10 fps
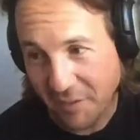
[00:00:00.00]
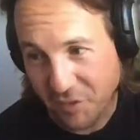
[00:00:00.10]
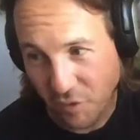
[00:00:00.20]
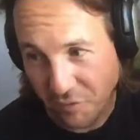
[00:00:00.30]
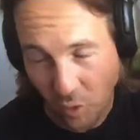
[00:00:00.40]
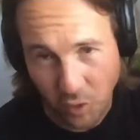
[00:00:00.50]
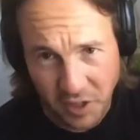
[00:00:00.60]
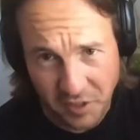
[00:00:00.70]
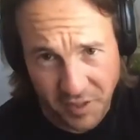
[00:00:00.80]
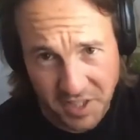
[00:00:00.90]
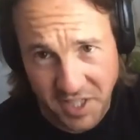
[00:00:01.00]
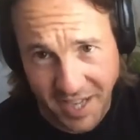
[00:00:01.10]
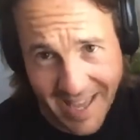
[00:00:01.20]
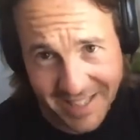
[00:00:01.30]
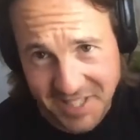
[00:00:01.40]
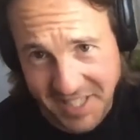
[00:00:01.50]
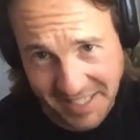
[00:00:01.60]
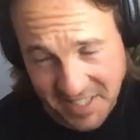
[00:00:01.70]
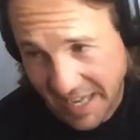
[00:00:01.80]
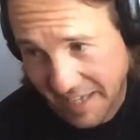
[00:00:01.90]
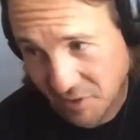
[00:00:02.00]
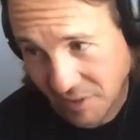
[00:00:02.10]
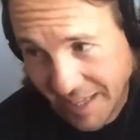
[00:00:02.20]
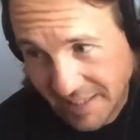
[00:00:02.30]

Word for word: after a fraud conviction and a sex scandal